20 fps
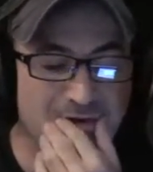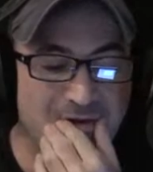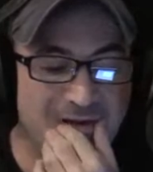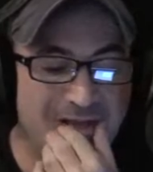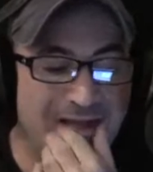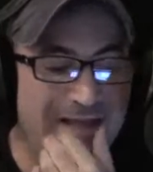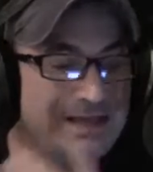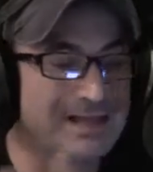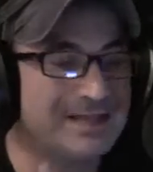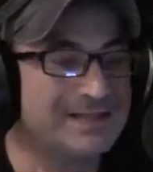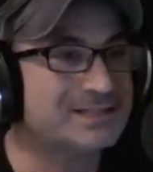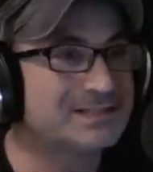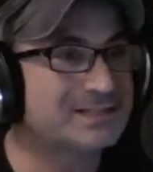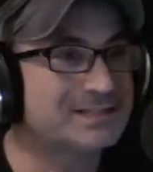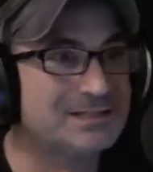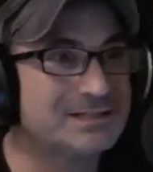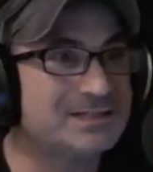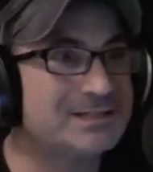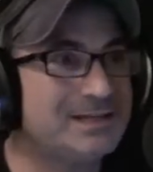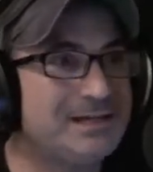
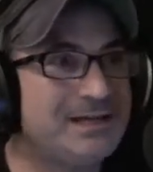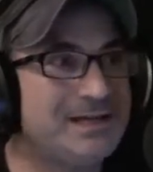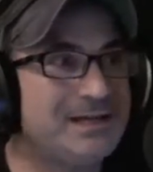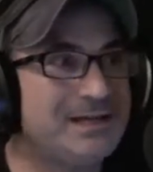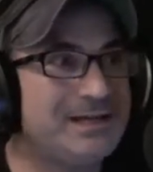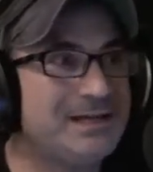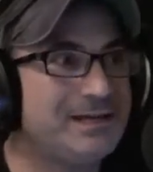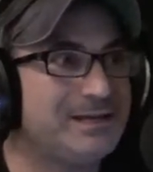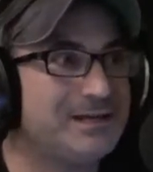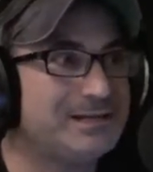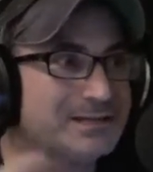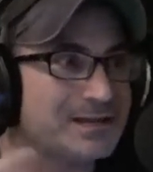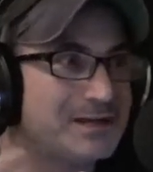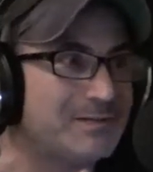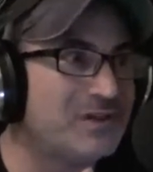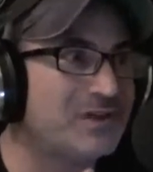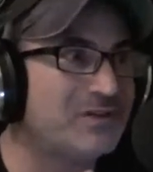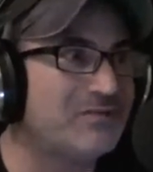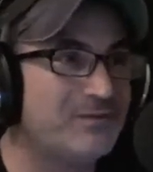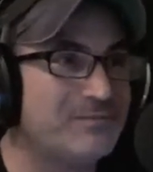It's
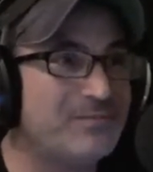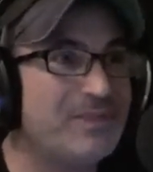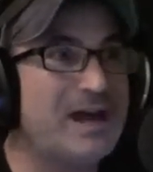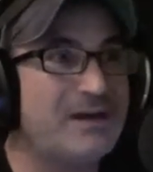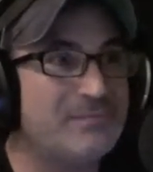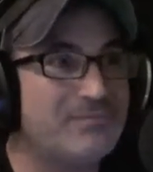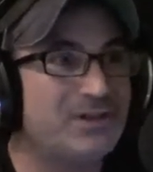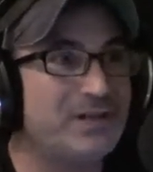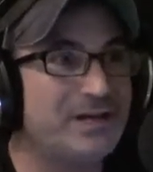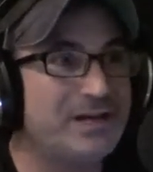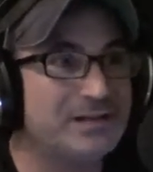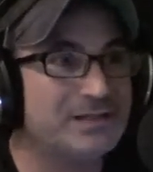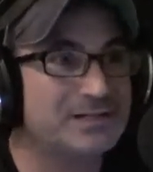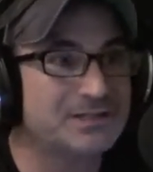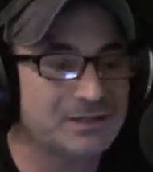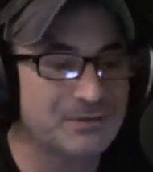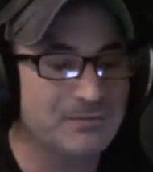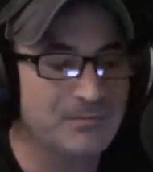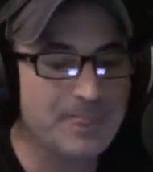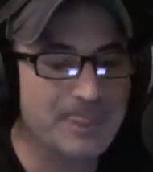coming from that place,